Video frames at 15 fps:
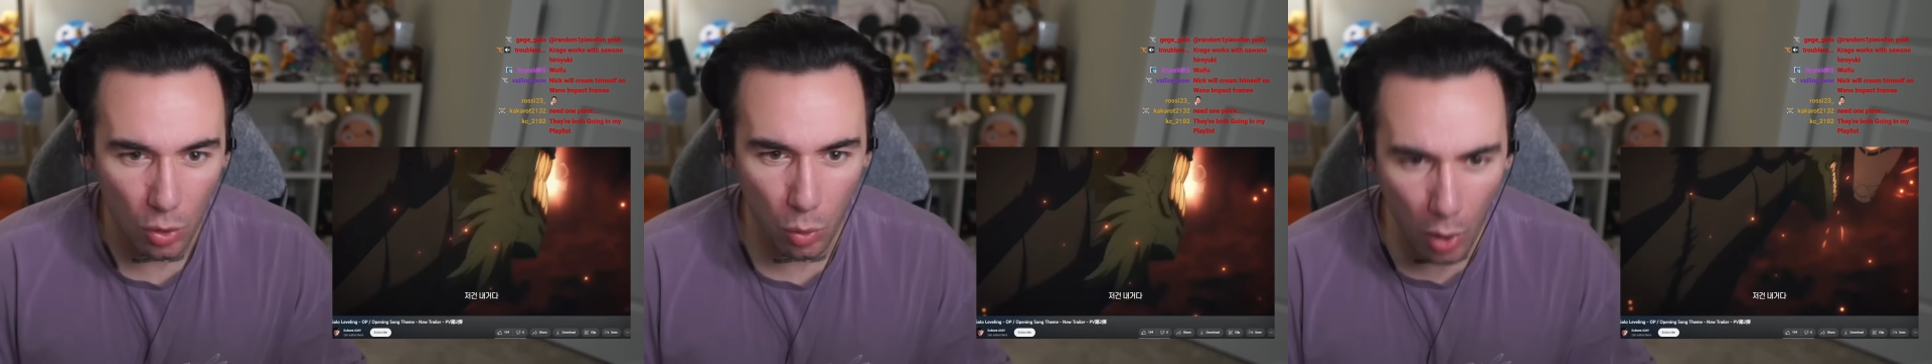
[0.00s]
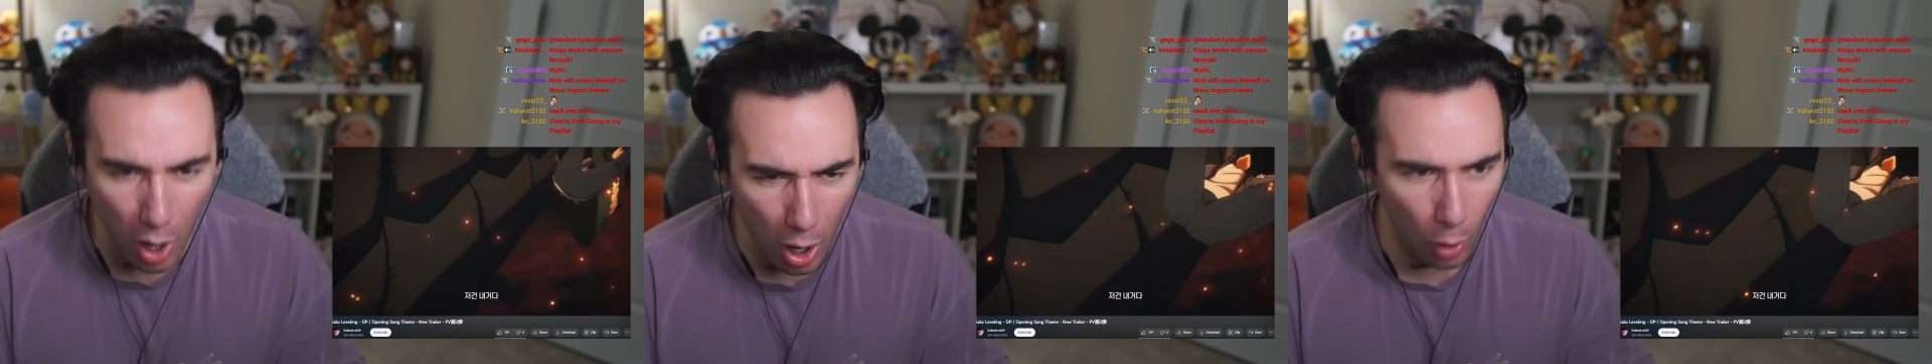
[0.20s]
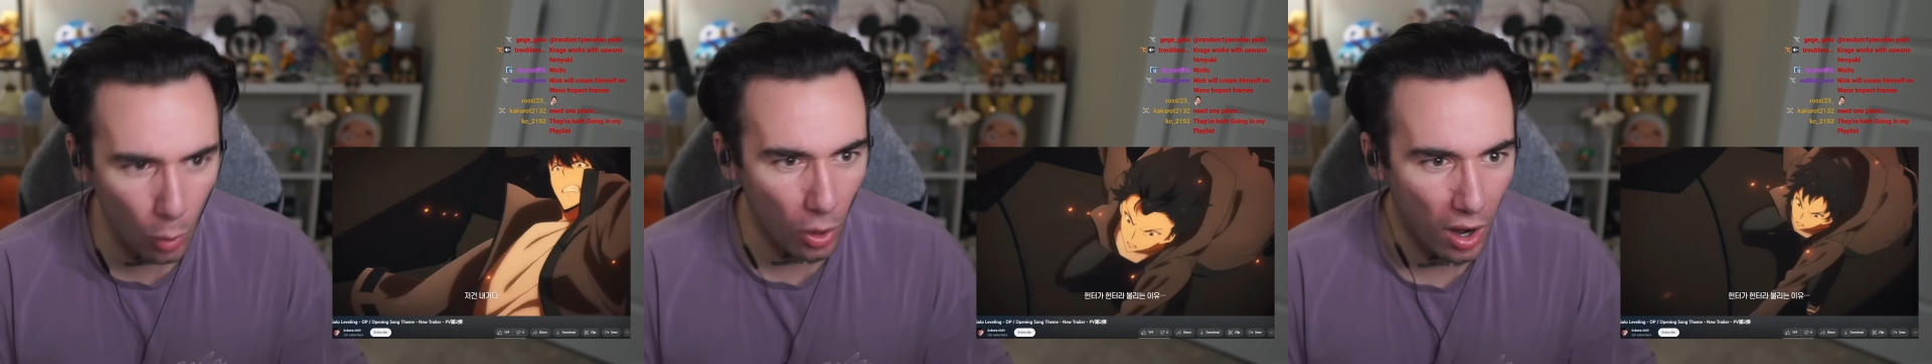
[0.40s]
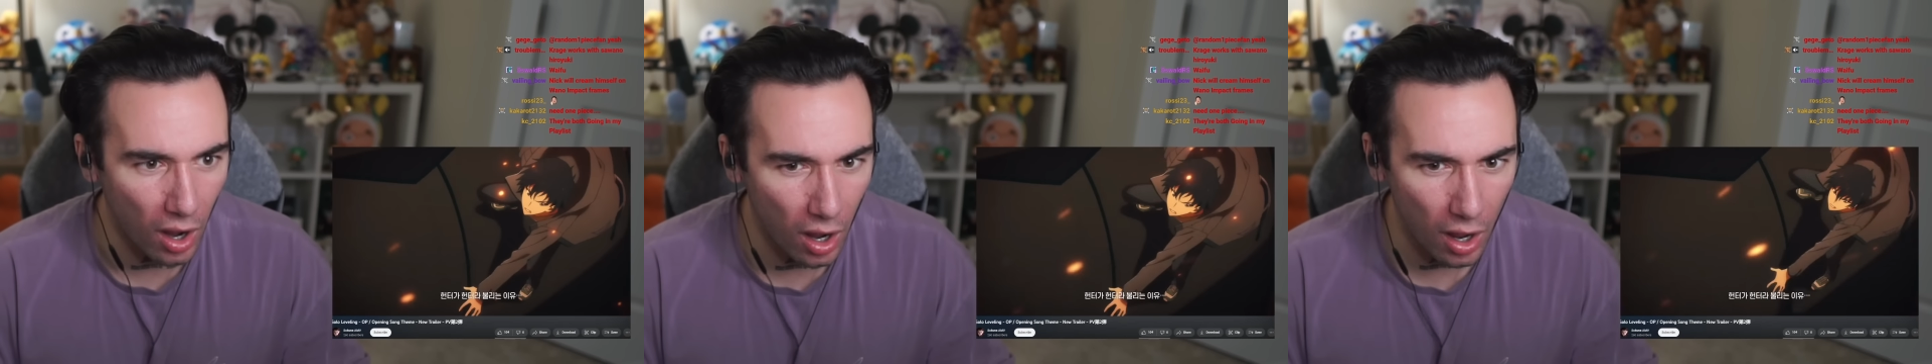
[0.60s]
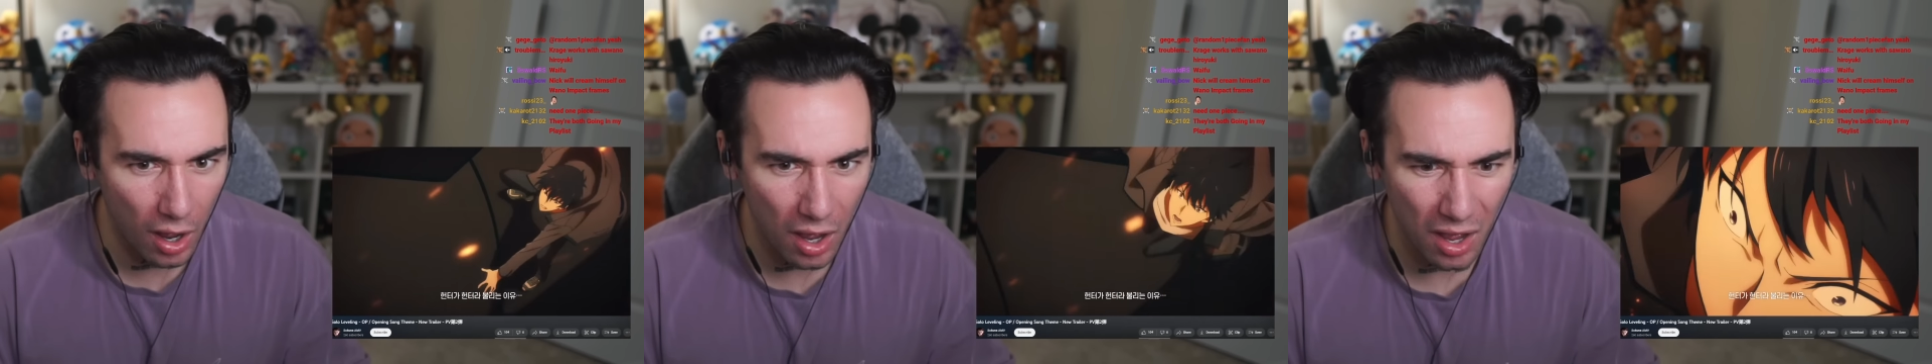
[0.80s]

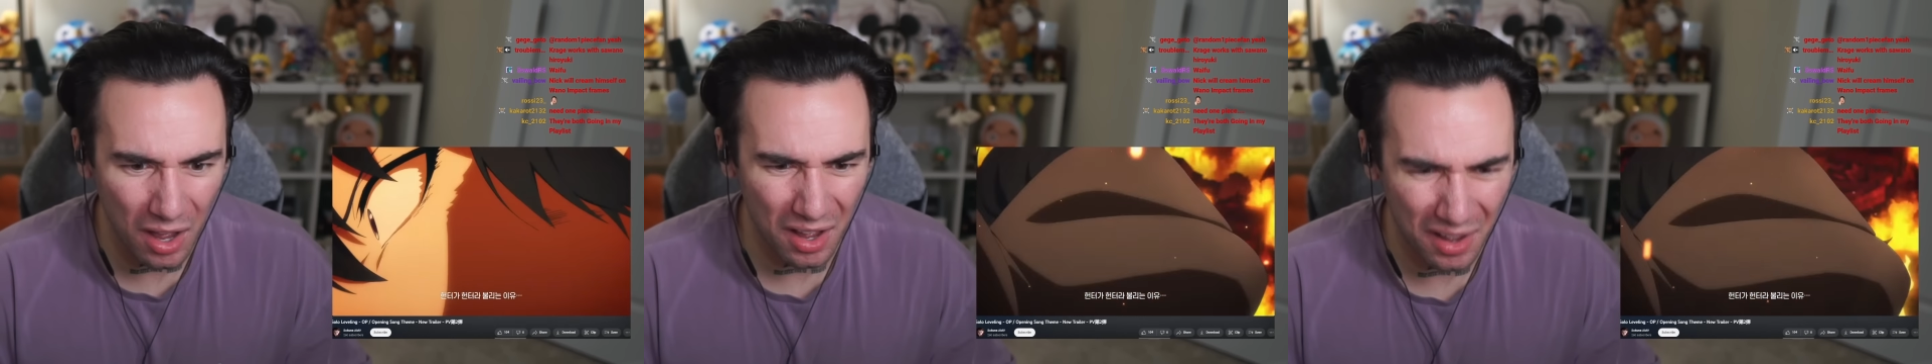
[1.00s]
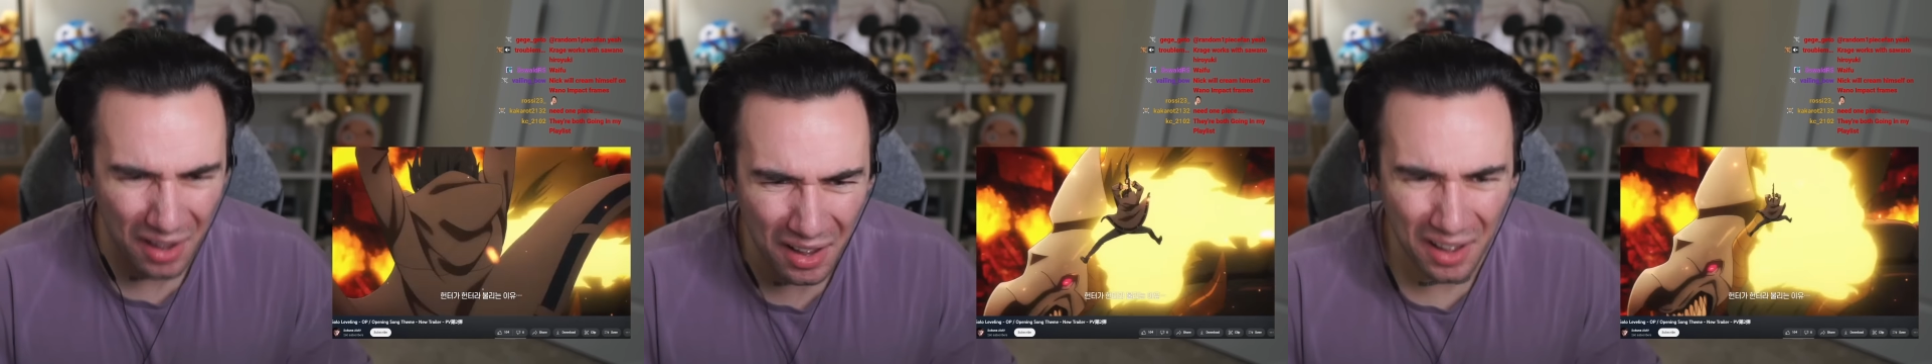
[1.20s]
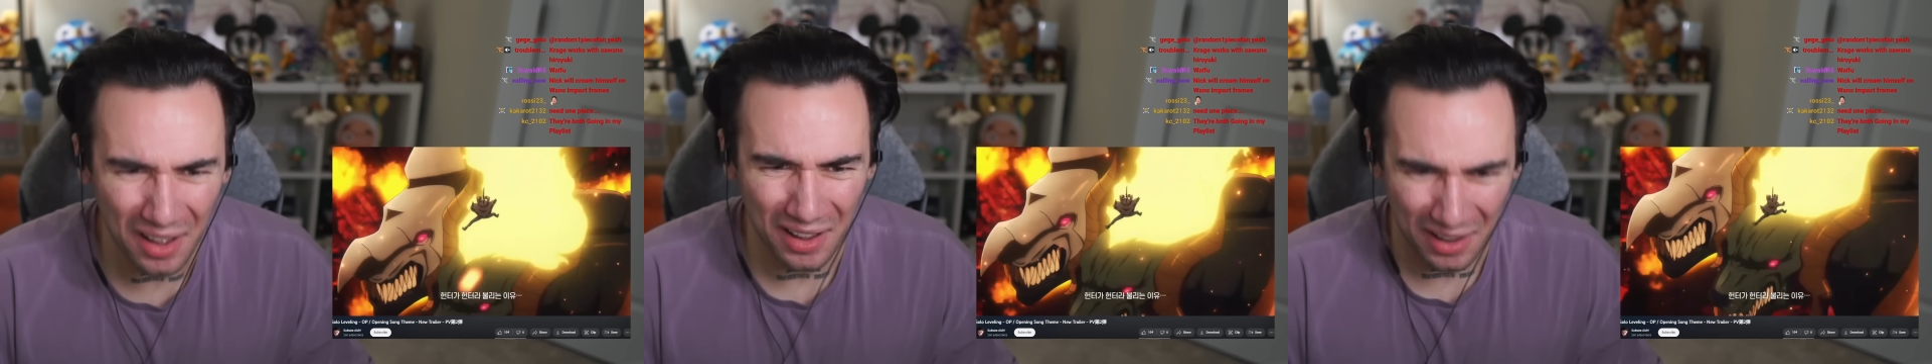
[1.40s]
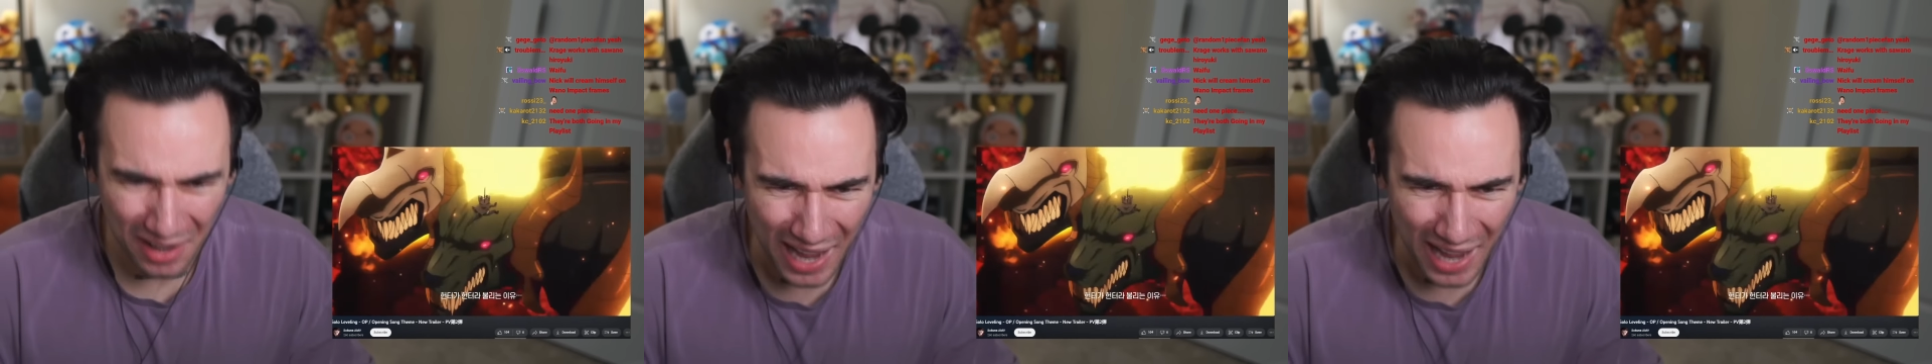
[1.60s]
Woo!